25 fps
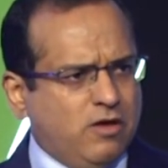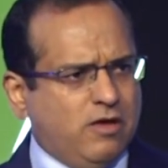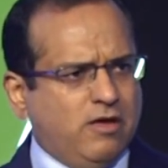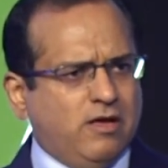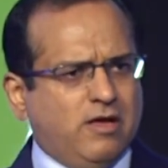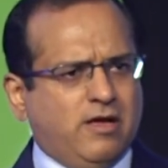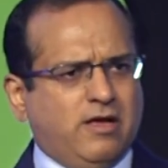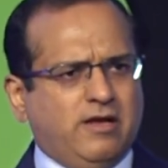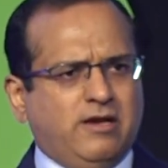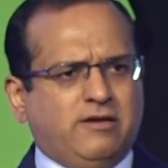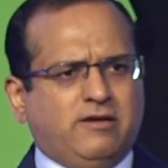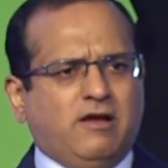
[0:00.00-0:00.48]

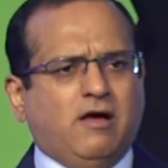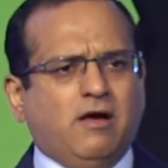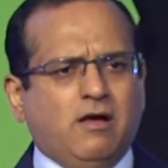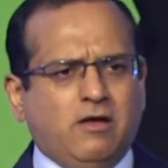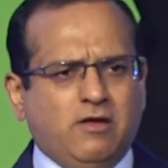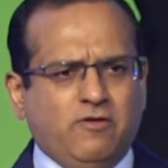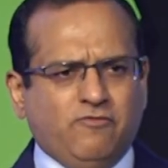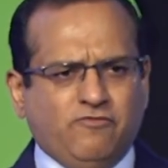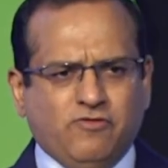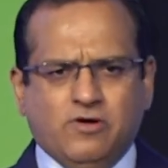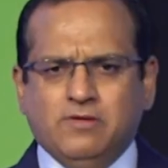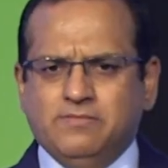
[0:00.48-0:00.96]
uh,
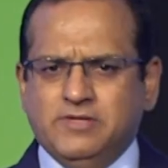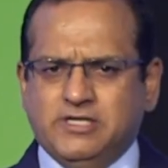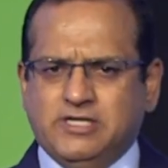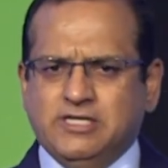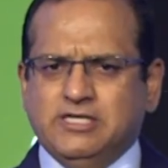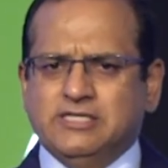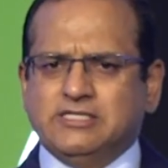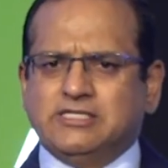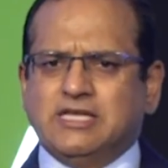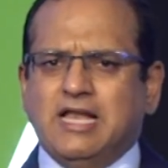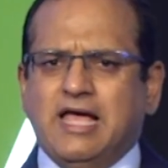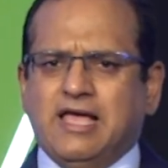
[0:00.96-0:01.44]

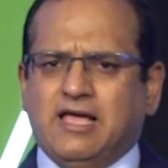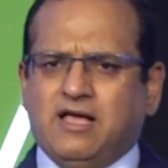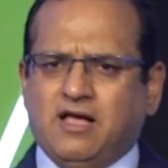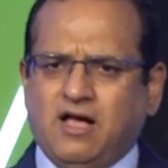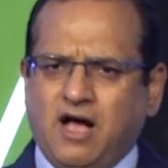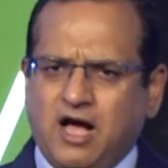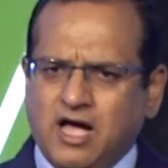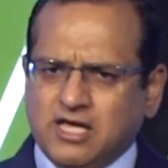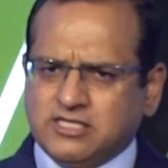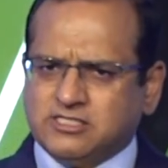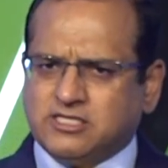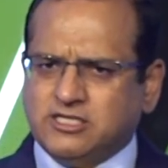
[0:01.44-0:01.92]
infirmities like
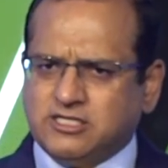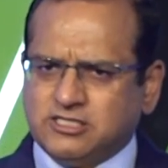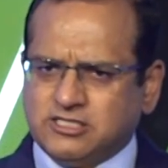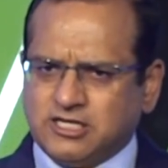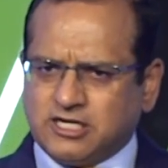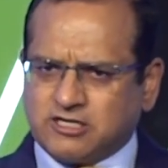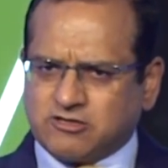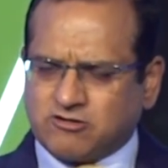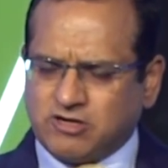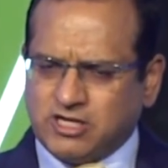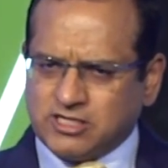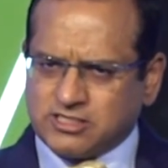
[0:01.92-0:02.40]
caste,
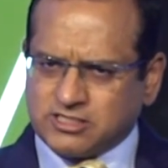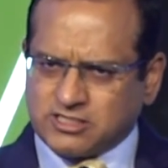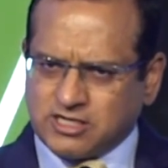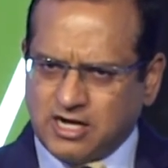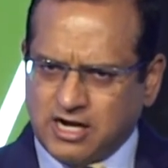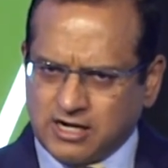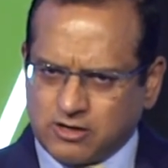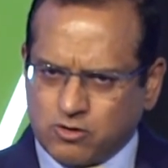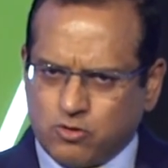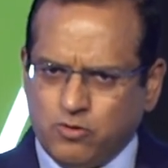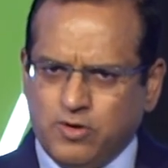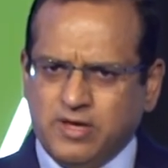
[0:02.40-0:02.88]
etc.,
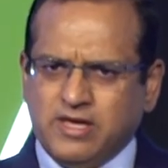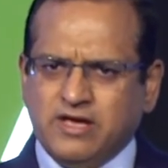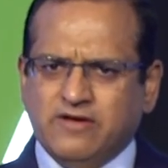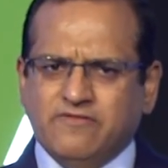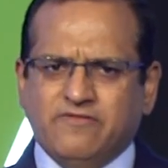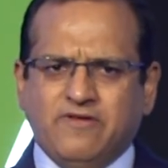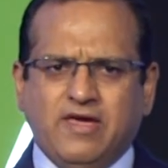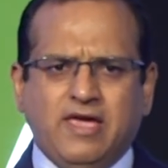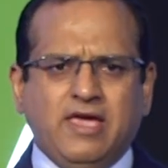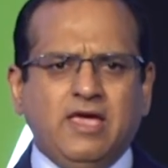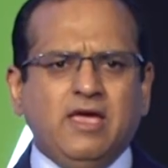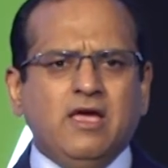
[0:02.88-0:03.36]
start going
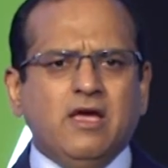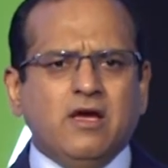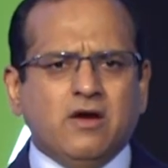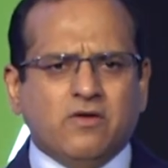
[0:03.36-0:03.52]
away,